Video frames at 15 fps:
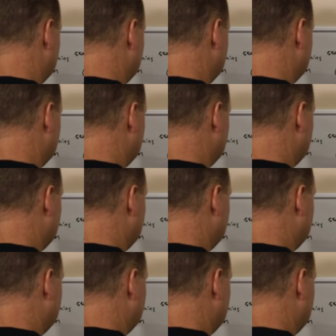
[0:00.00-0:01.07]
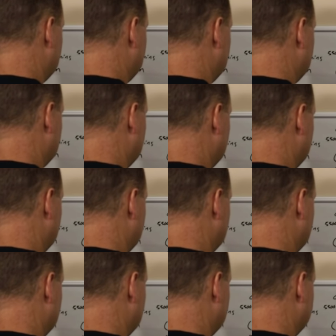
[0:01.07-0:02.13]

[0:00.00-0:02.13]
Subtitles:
(silence)